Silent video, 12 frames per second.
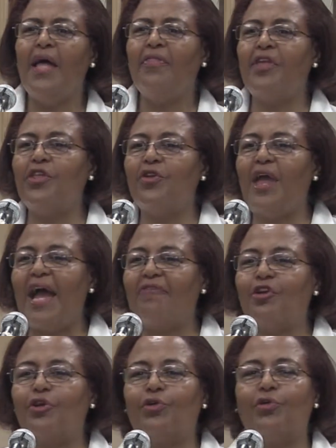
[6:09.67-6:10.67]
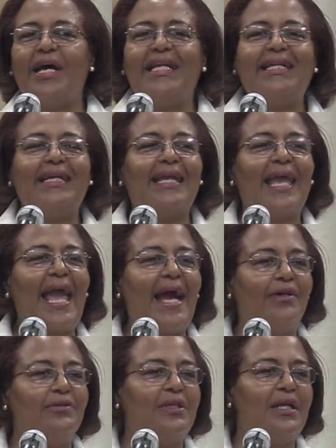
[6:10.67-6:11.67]
Then you have your credit
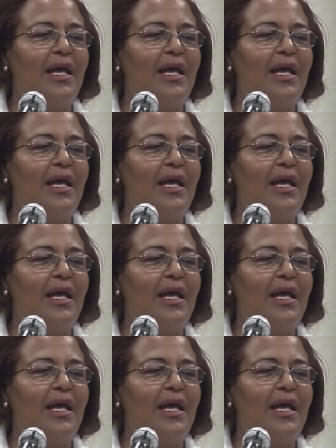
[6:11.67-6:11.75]
account